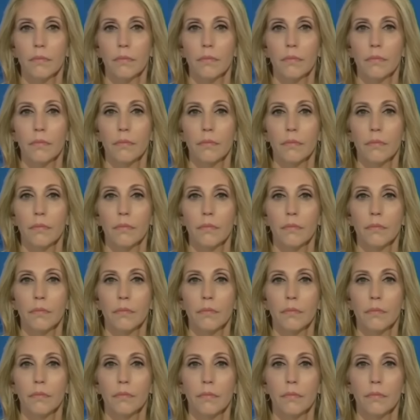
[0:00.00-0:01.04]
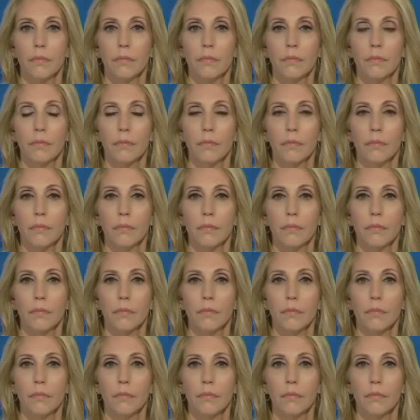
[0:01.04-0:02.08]

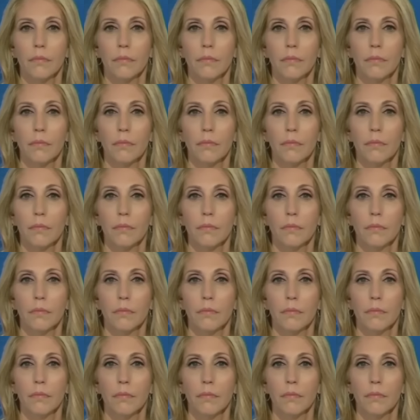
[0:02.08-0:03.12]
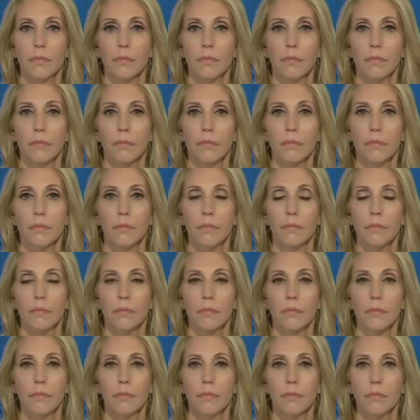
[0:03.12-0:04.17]

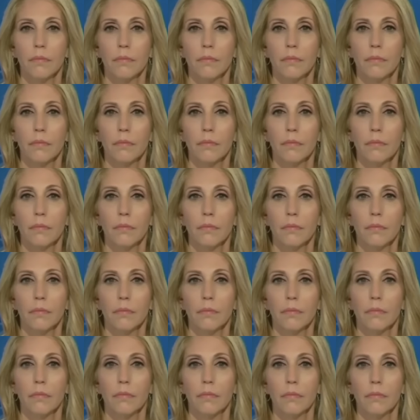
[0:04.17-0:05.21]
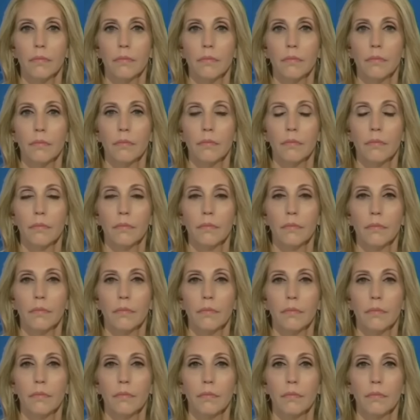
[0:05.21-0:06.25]

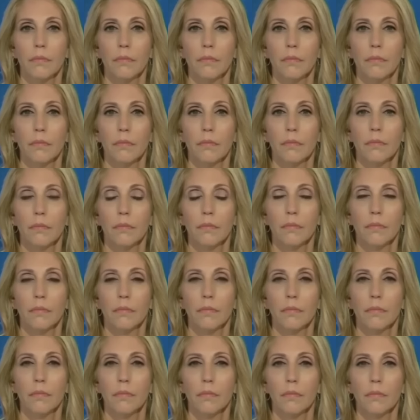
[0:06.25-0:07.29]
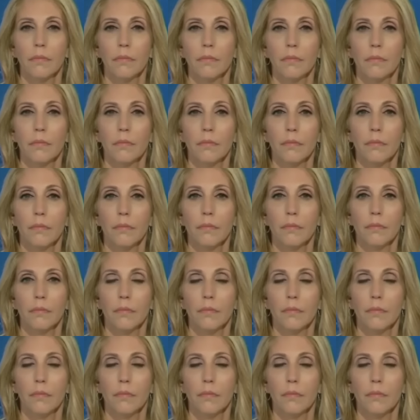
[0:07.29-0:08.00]
(not speaking)